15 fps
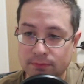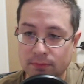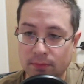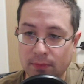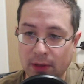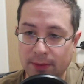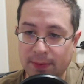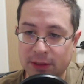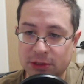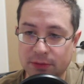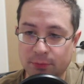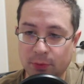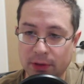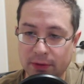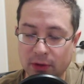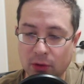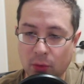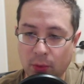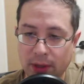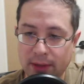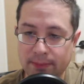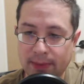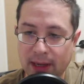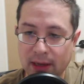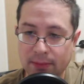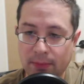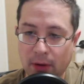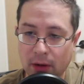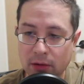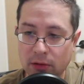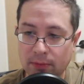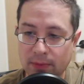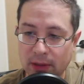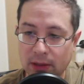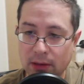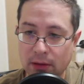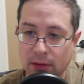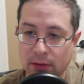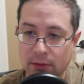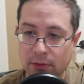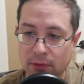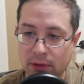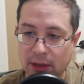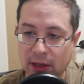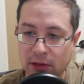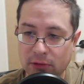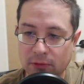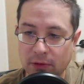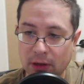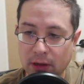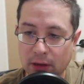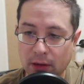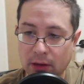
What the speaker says: He might just bring the queen back possibly, an x-ray.